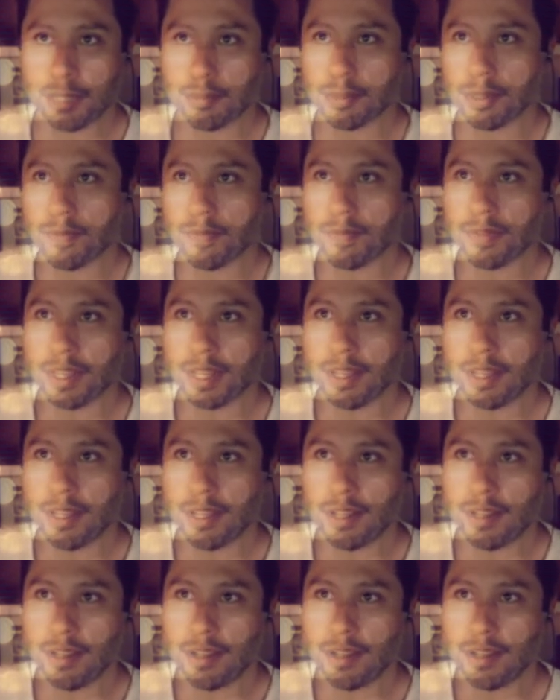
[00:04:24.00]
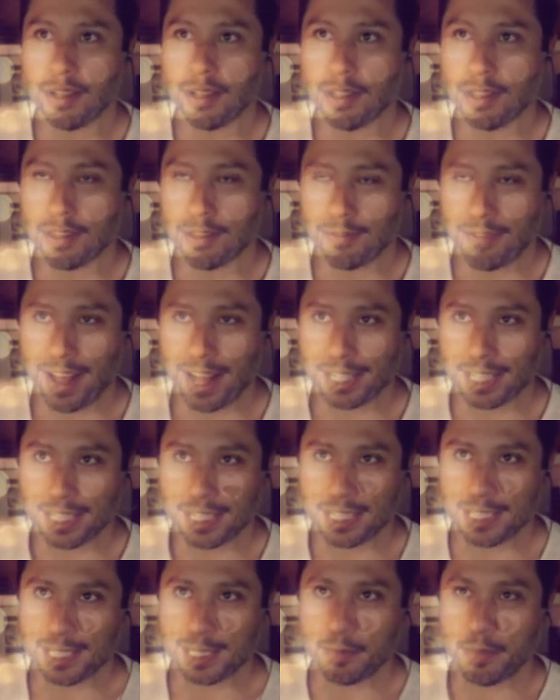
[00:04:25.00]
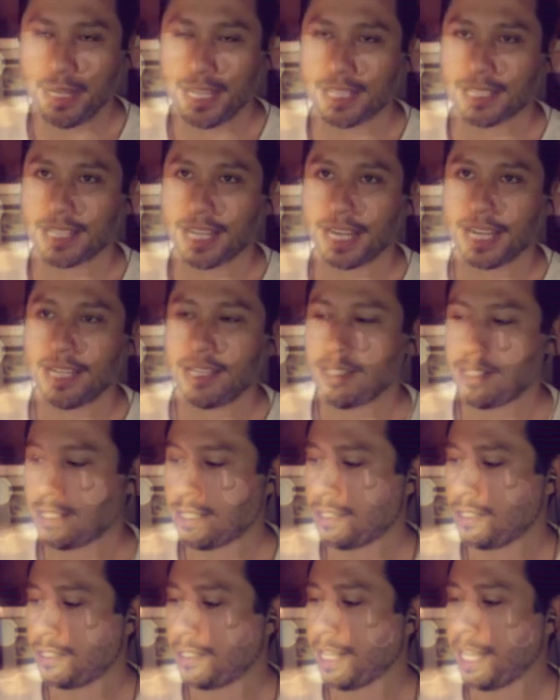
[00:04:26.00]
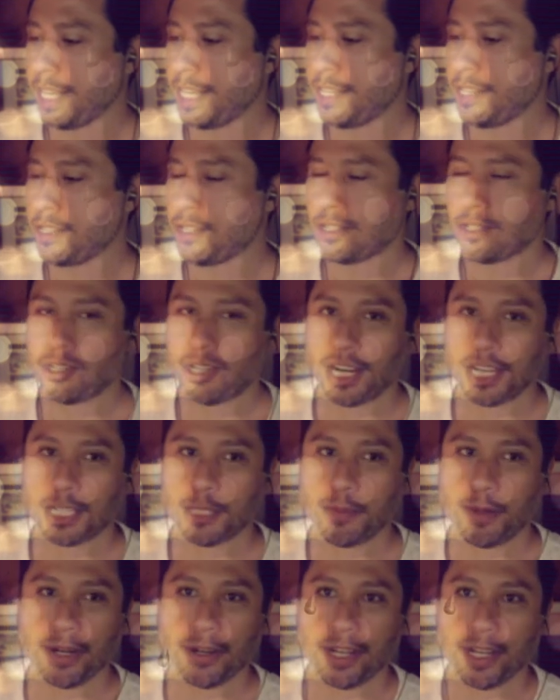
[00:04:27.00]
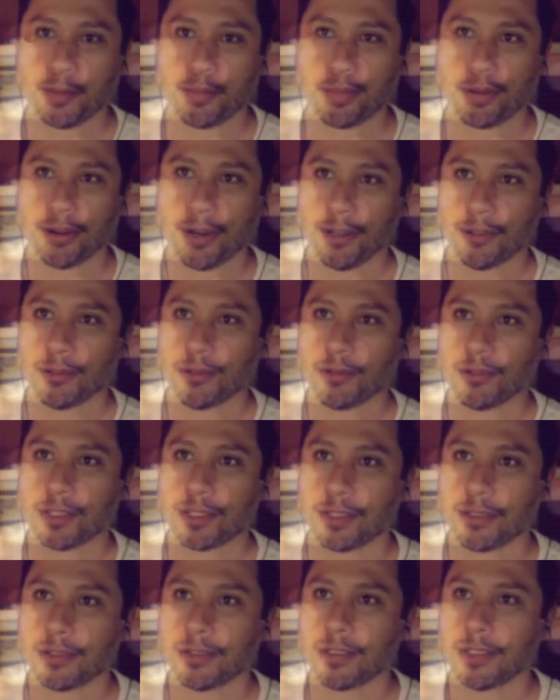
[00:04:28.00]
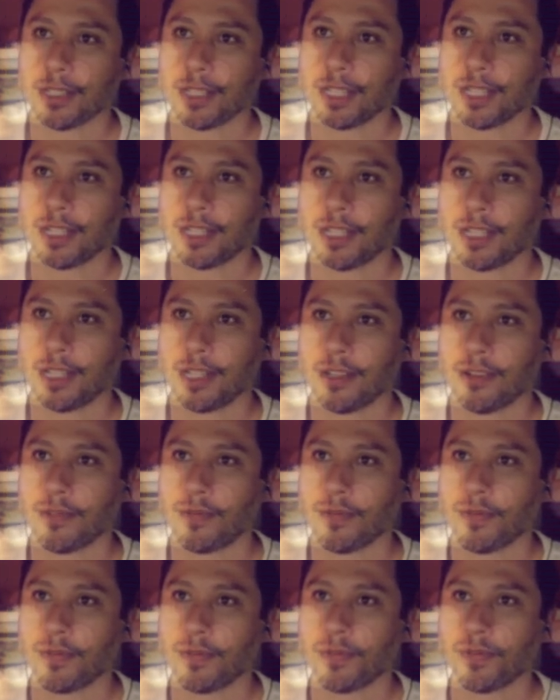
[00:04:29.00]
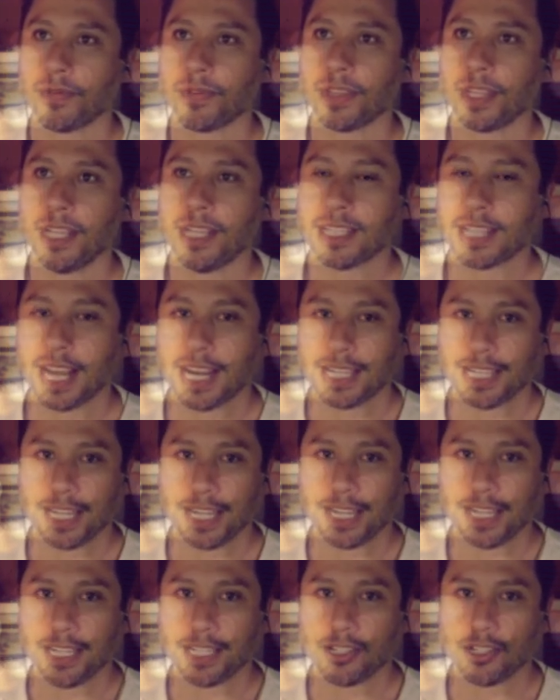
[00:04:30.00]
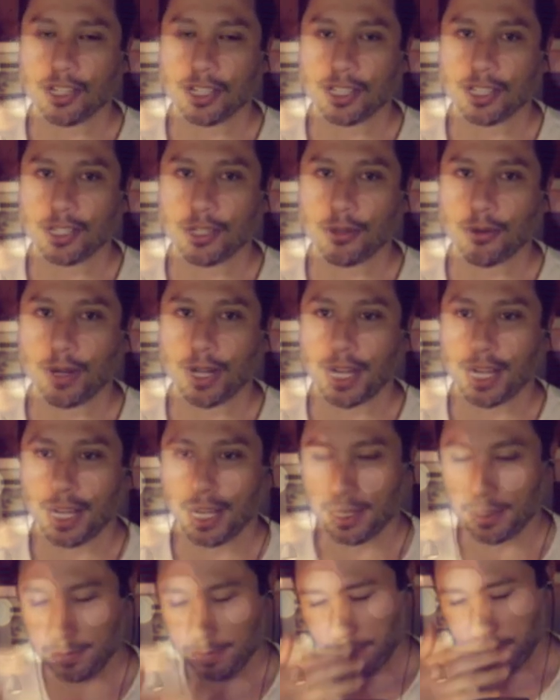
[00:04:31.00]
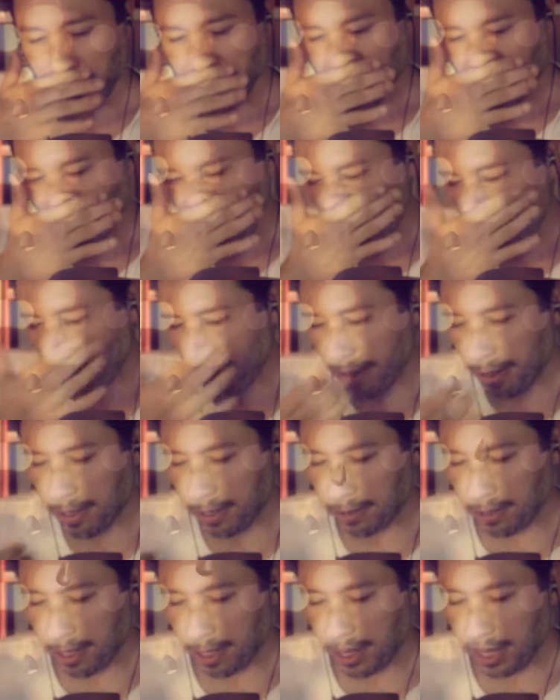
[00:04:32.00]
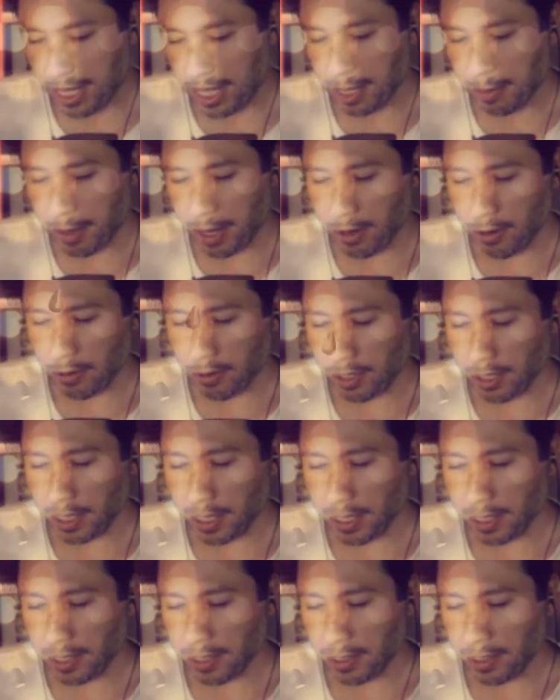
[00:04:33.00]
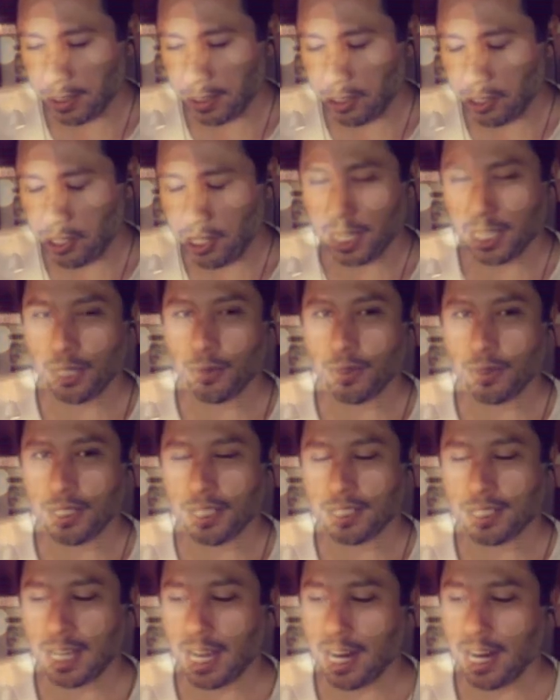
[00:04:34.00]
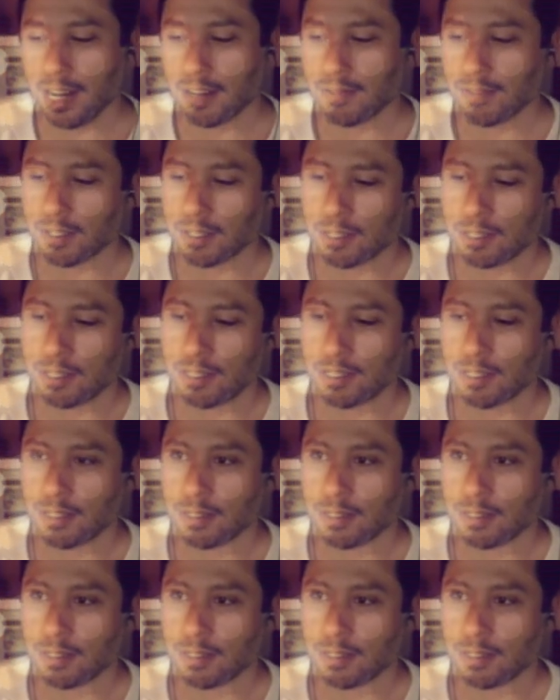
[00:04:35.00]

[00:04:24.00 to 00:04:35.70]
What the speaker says: Couple takes away from this. First thing, realize the guy's sexually successful. Like, you being angry isn't naturally a detriment.